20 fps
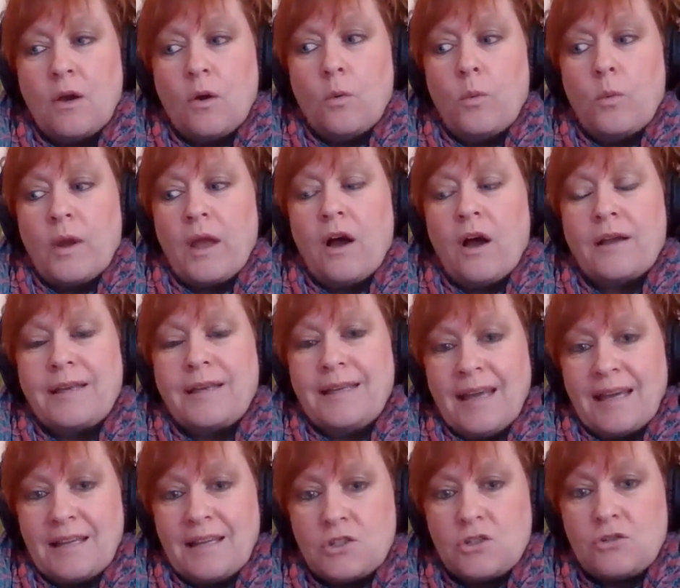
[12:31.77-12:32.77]
We are
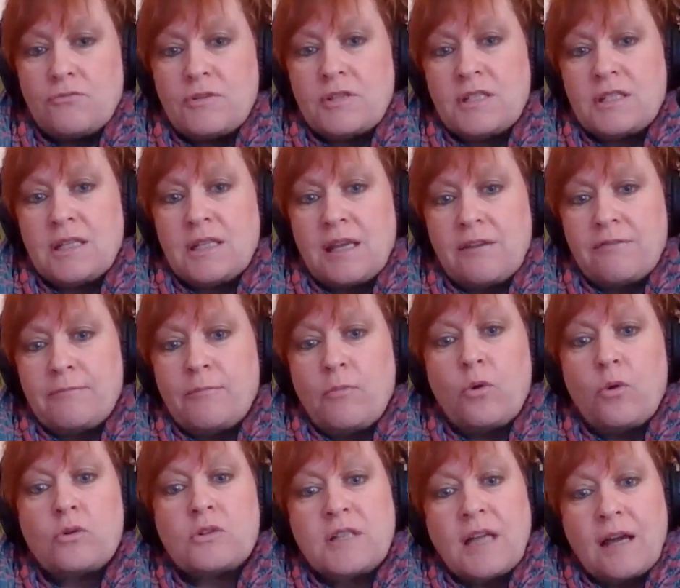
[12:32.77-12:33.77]
yet to receive
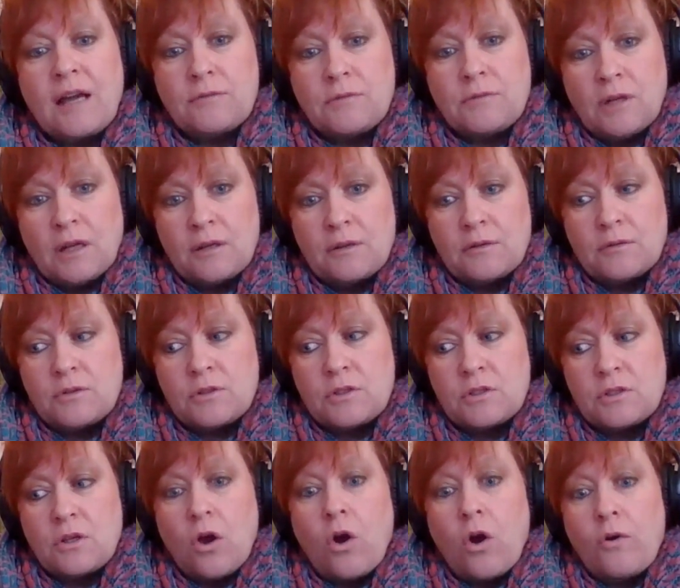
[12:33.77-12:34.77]
more
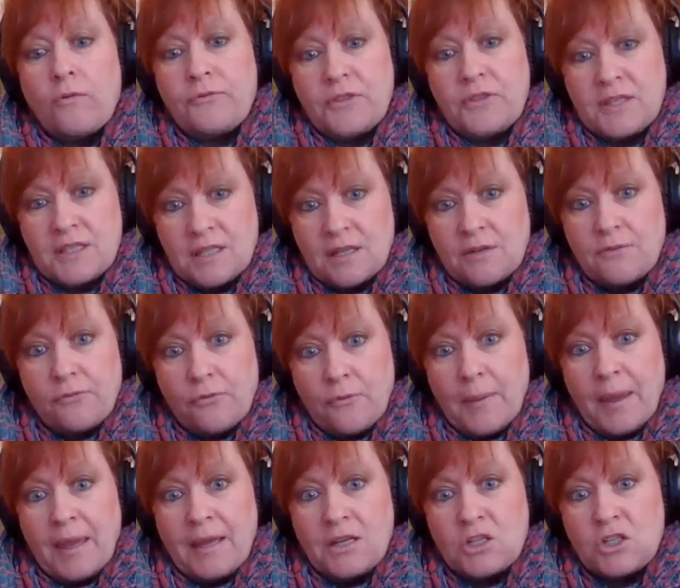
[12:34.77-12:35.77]
downloads of this
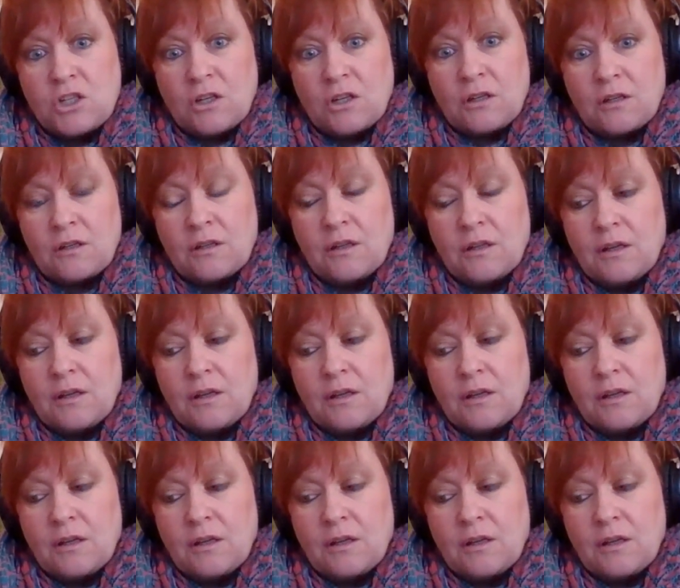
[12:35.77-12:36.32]
information.